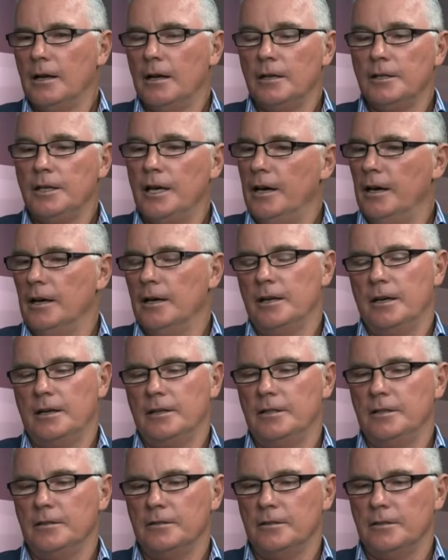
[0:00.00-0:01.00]
Yeah, and
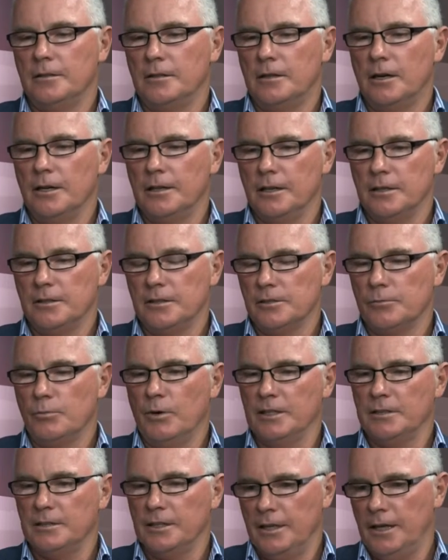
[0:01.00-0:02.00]
I think it just
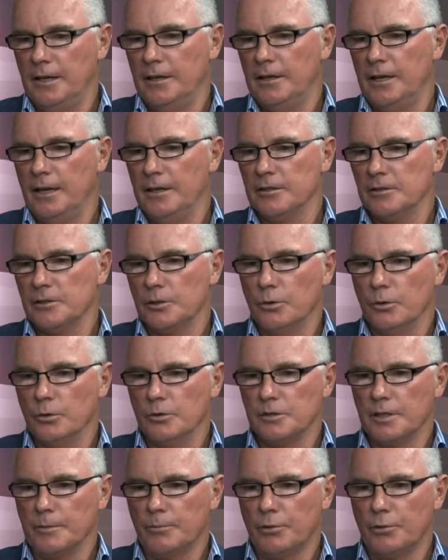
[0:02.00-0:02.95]
once again underscores the